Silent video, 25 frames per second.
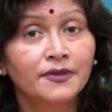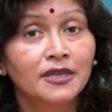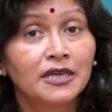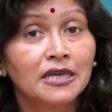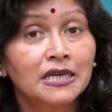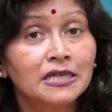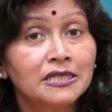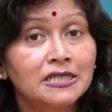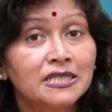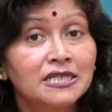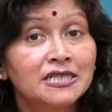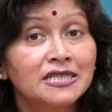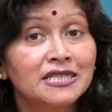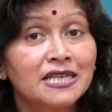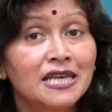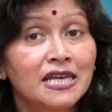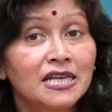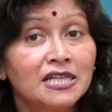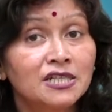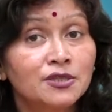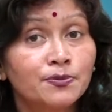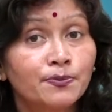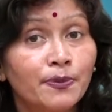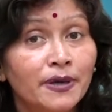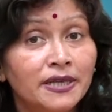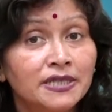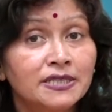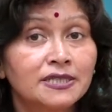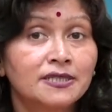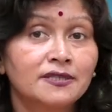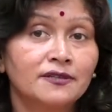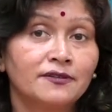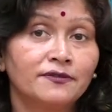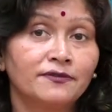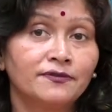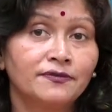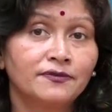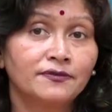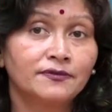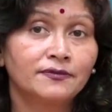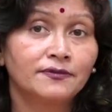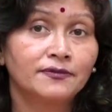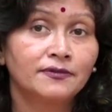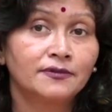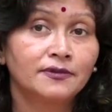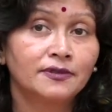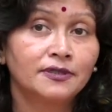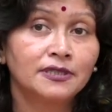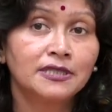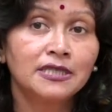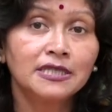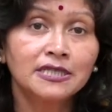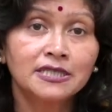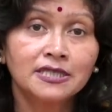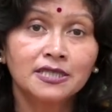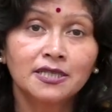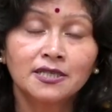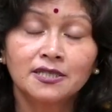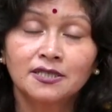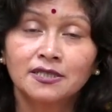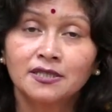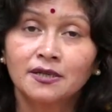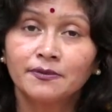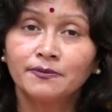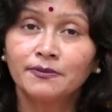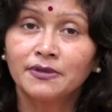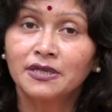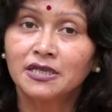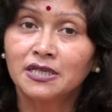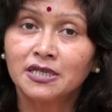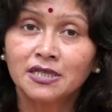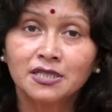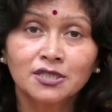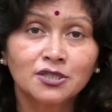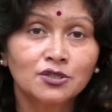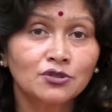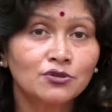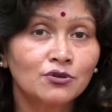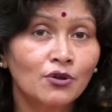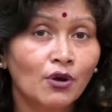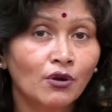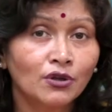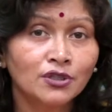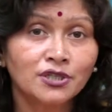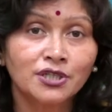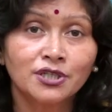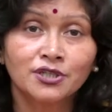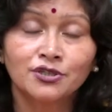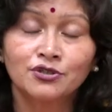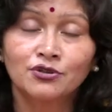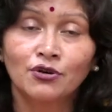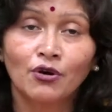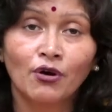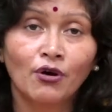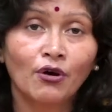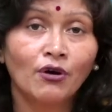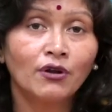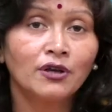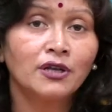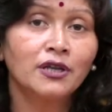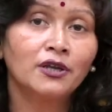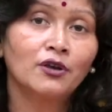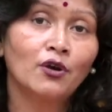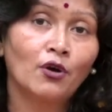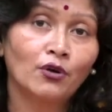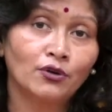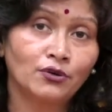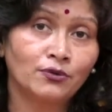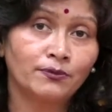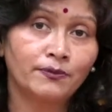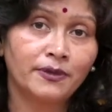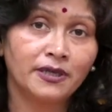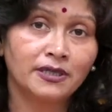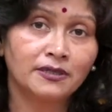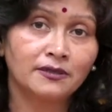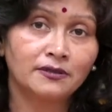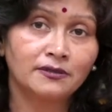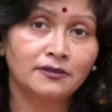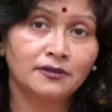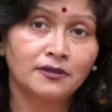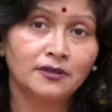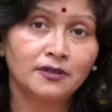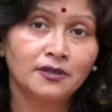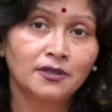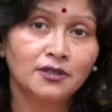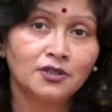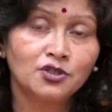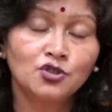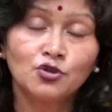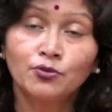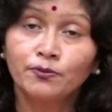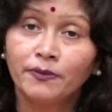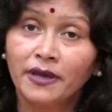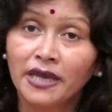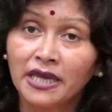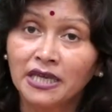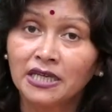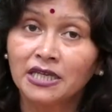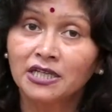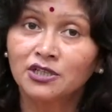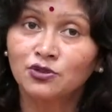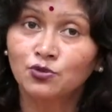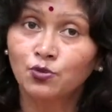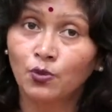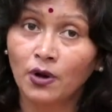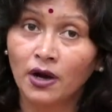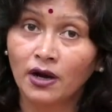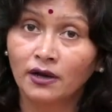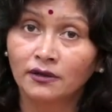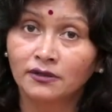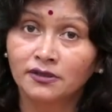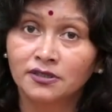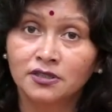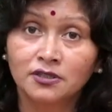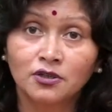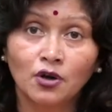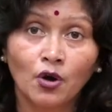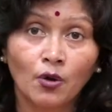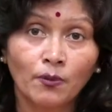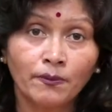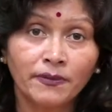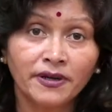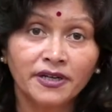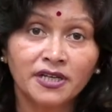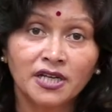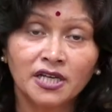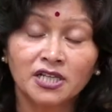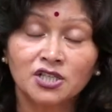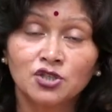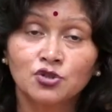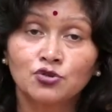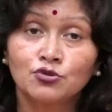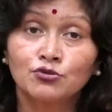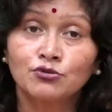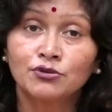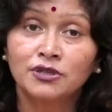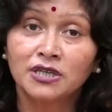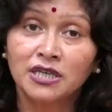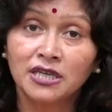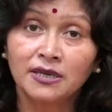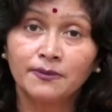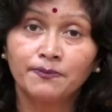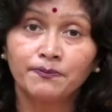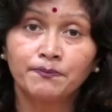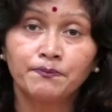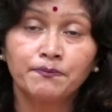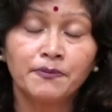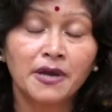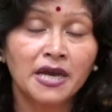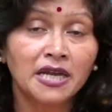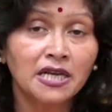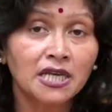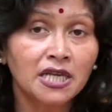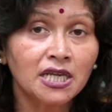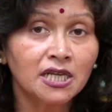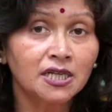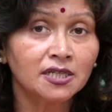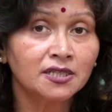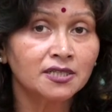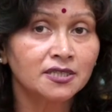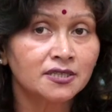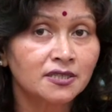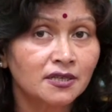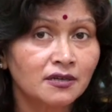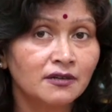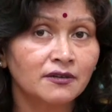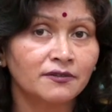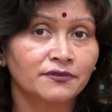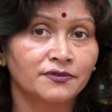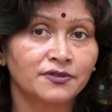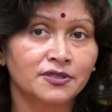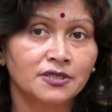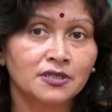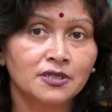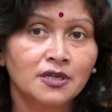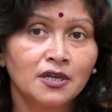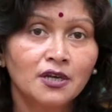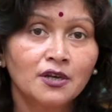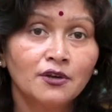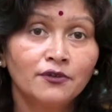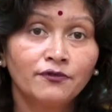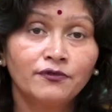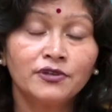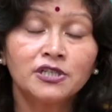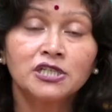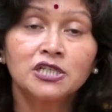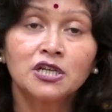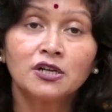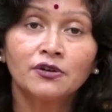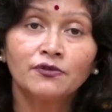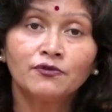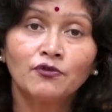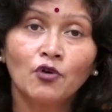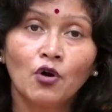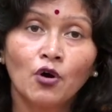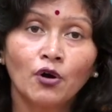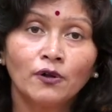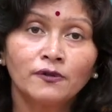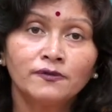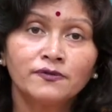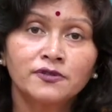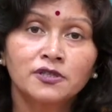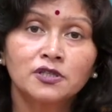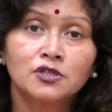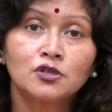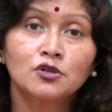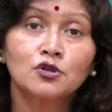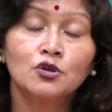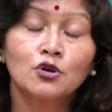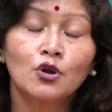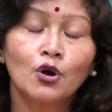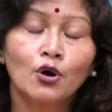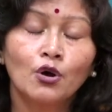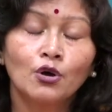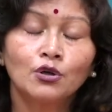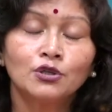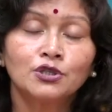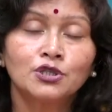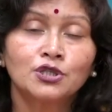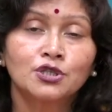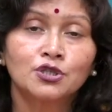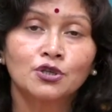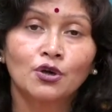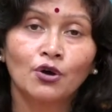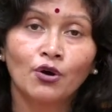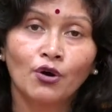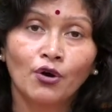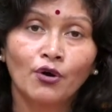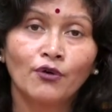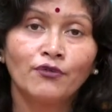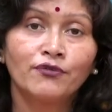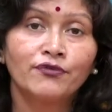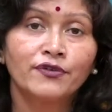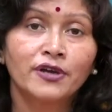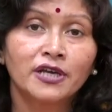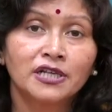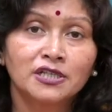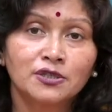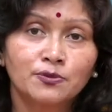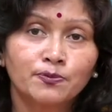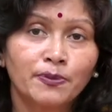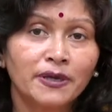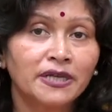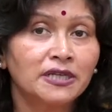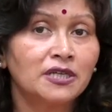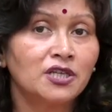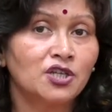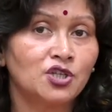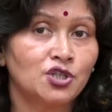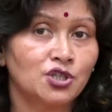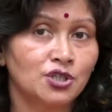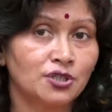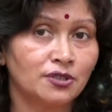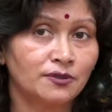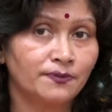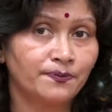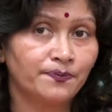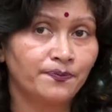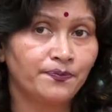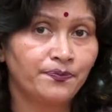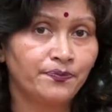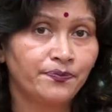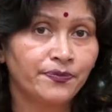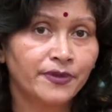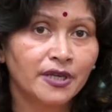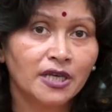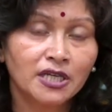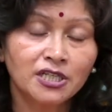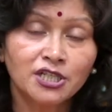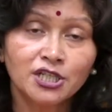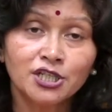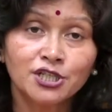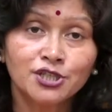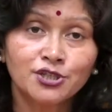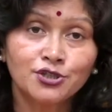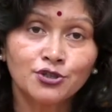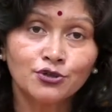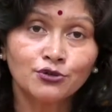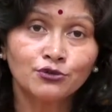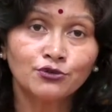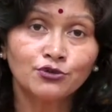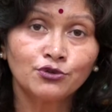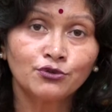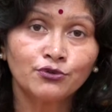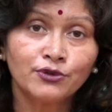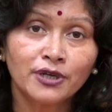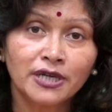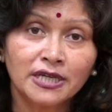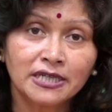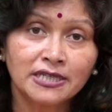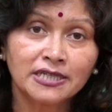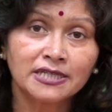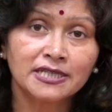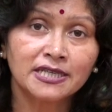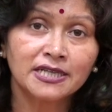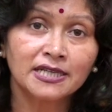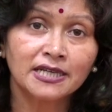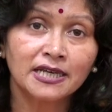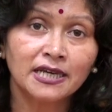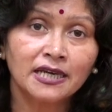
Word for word: it is expensive. This system is not at all economical. To make it work, the government has to keep many reserves, which involves lots of expenditure. It is due to its